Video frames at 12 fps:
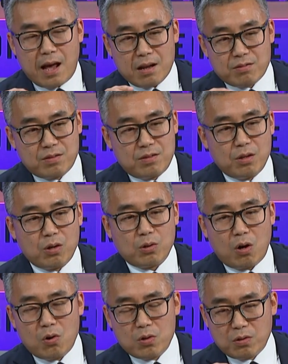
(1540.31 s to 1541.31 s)
let, you know,
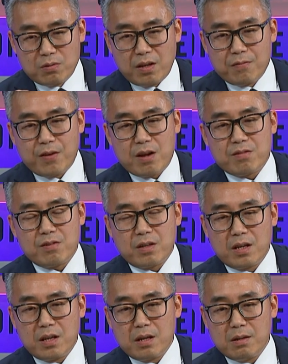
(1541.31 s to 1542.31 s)
all those investors
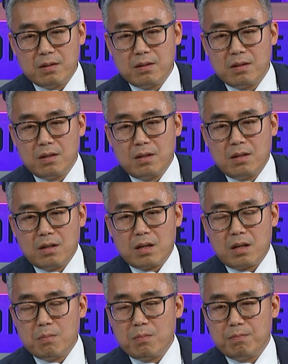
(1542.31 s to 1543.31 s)
getting,
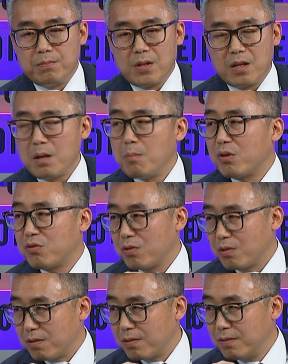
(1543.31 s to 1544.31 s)
getting, getting
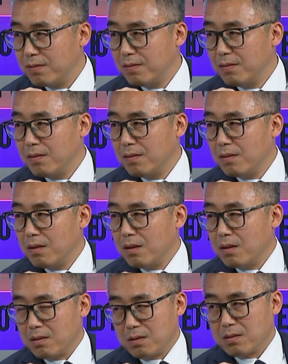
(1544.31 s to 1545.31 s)
mature
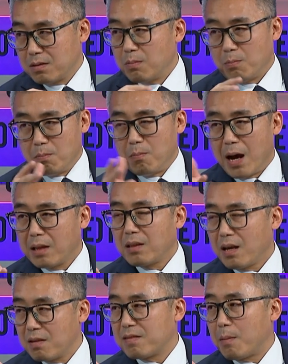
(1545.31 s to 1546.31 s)
might
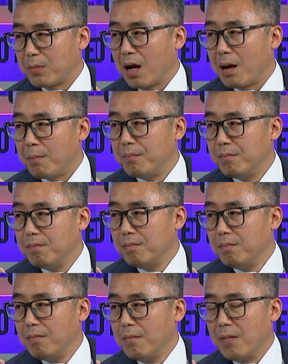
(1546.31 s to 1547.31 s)
take some time.
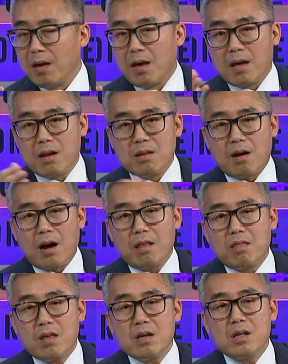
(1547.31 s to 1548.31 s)
And I
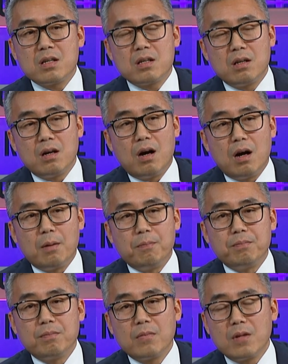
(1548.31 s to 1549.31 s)
think
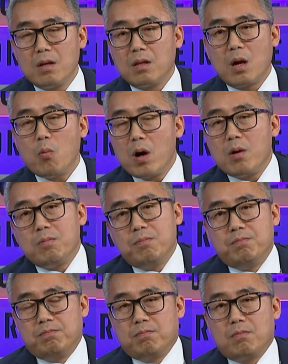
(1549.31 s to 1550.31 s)
um, there, will,
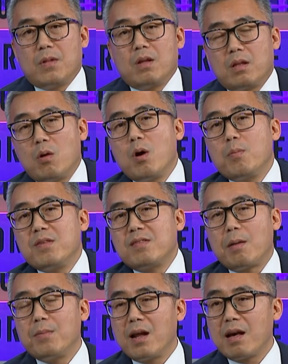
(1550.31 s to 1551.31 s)
there will be
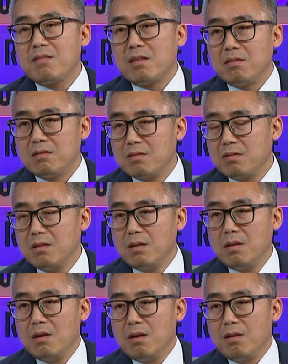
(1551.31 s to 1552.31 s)
some lessons
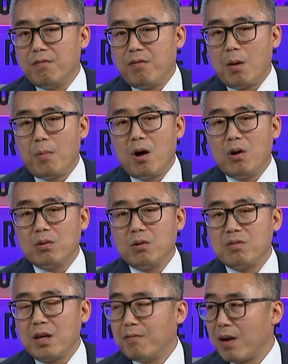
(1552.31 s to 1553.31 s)
from all
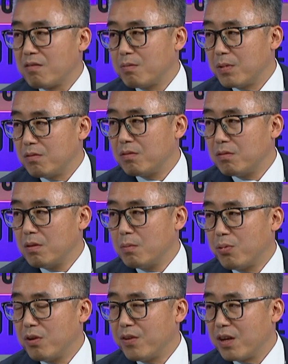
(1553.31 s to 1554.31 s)
those investments. So
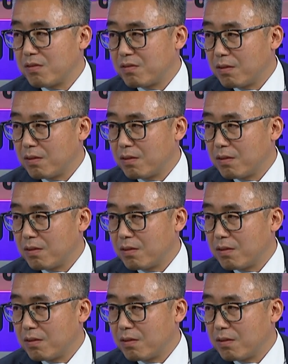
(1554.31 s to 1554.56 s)
do you Previous. think